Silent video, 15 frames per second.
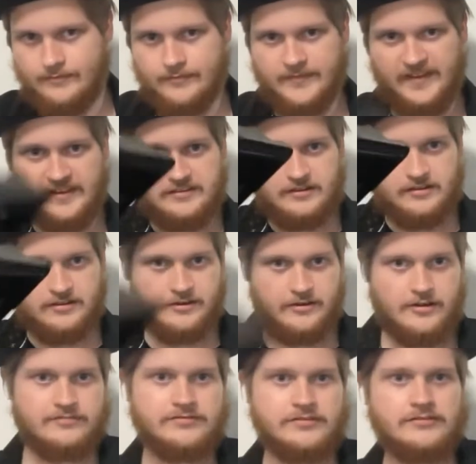take the lid
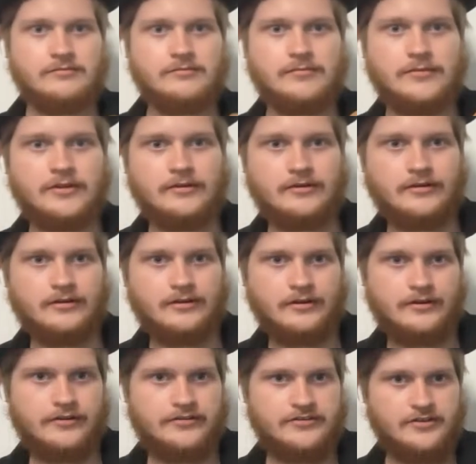off
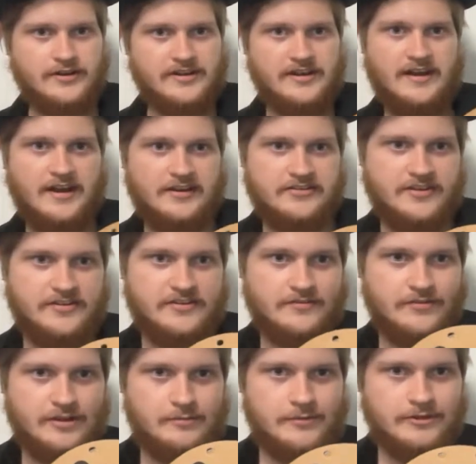so I can access the
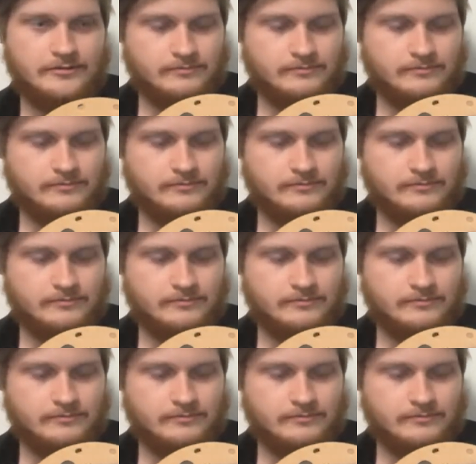filament.